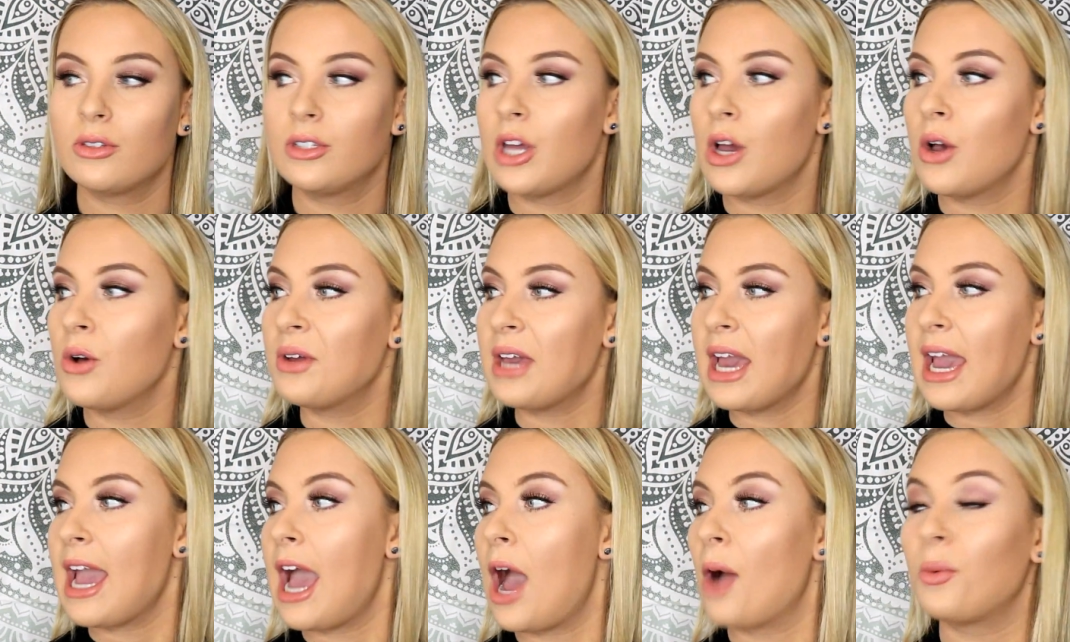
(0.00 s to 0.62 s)
So
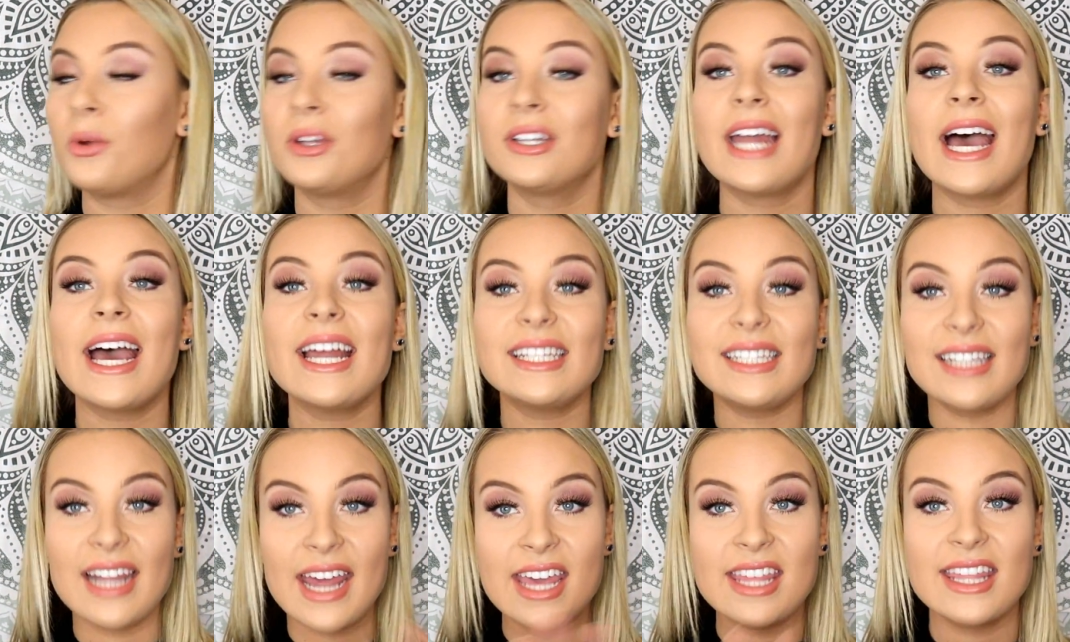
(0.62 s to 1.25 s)
okay, I will
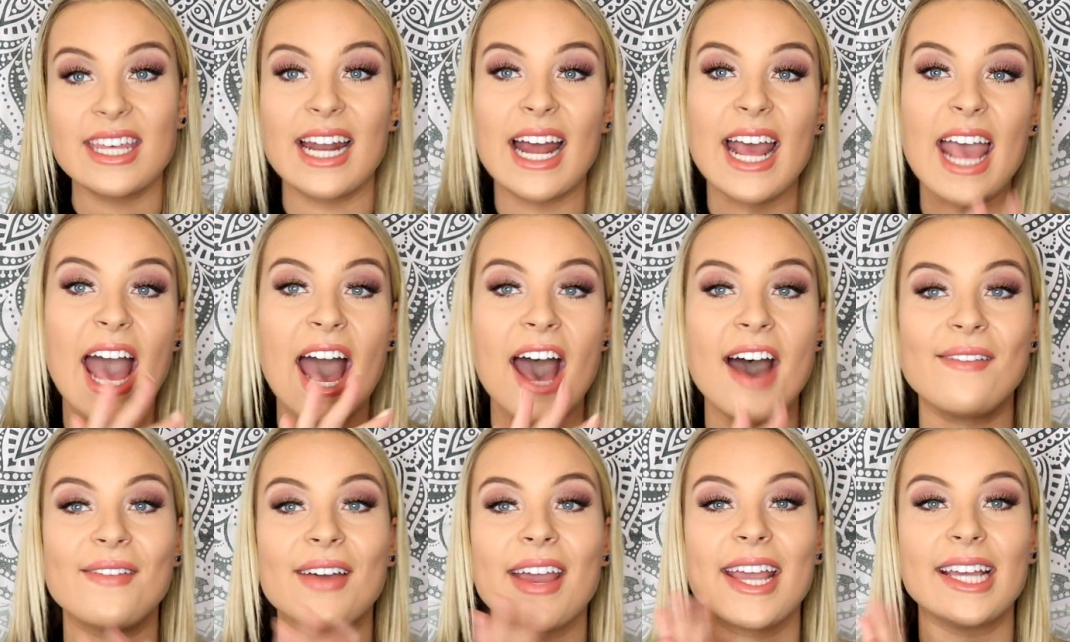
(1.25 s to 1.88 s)
not say that I
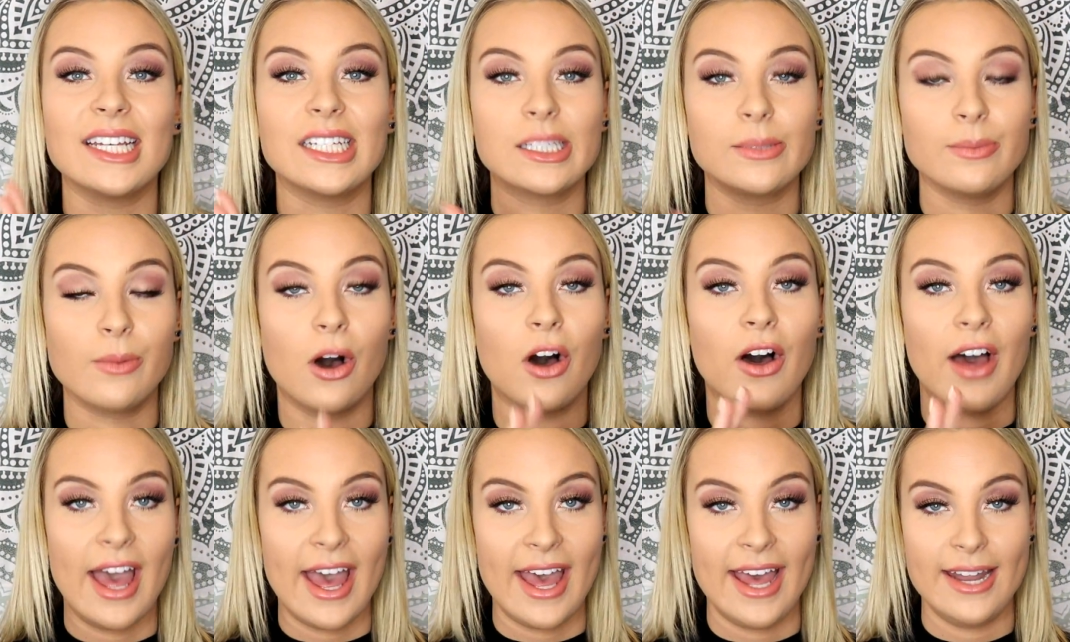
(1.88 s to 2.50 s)
have a
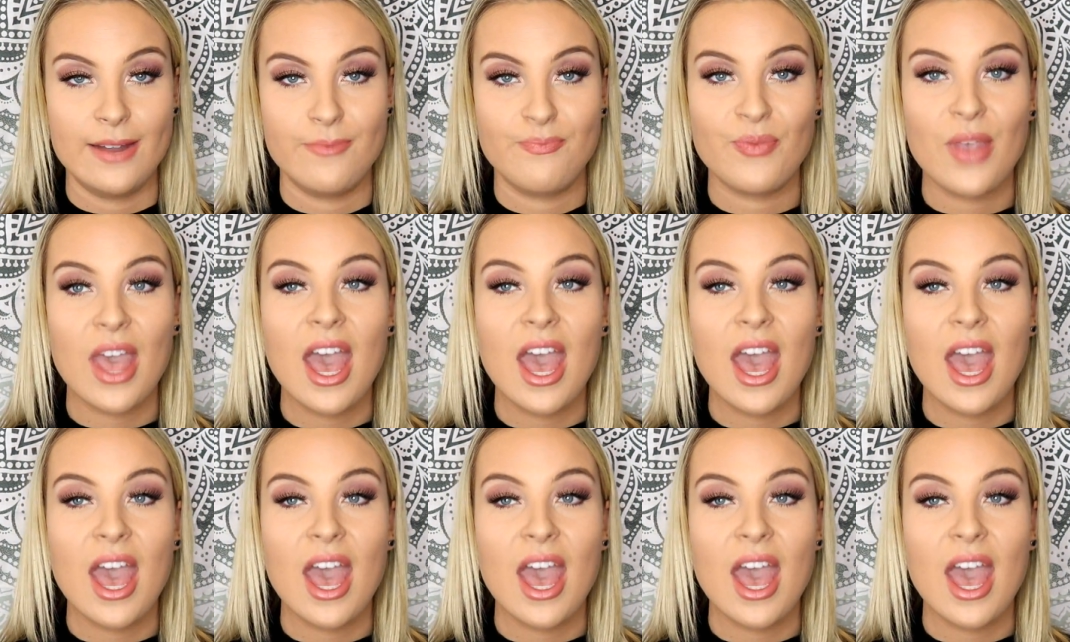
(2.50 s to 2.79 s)
small head.